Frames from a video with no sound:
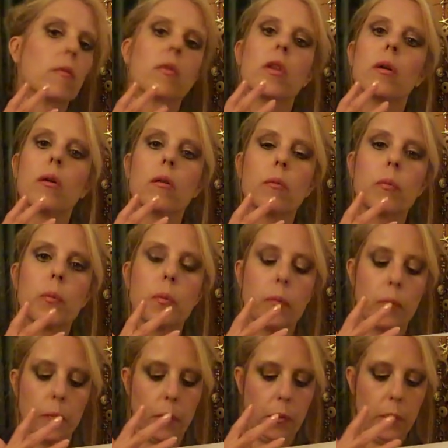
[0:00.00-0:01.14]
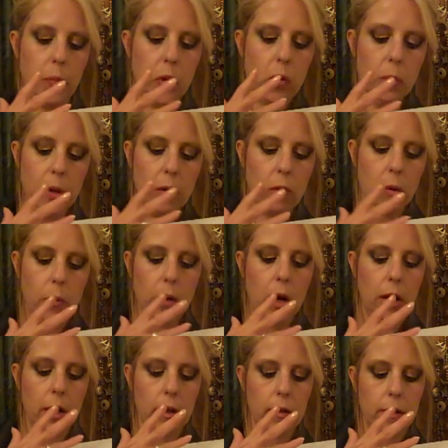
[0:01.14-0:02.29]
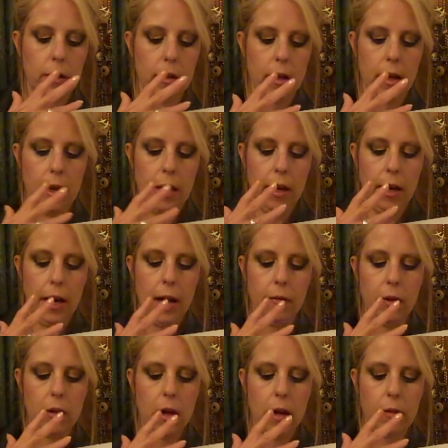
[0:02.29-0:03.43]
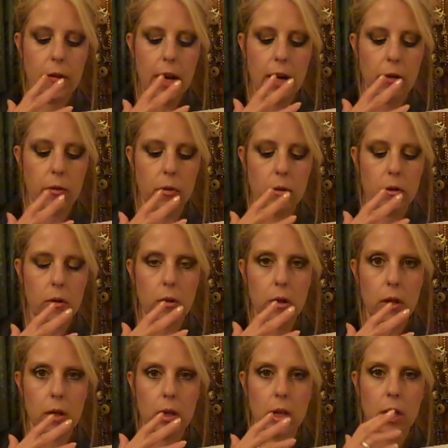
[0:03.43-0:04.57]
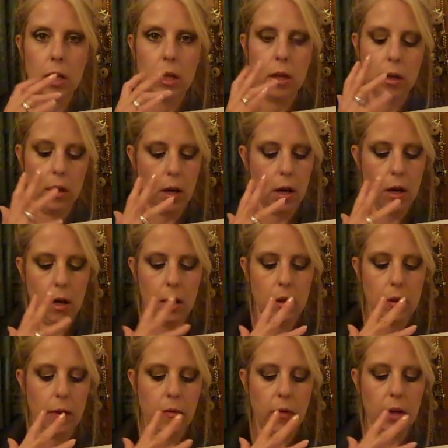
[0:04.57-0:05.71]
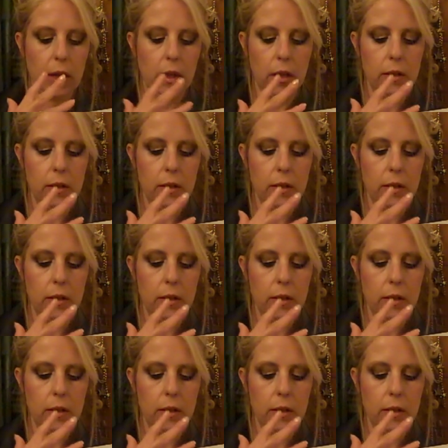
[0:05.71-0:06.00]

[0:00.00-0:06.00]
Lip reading: the pure mineral products have a lot of natural they have like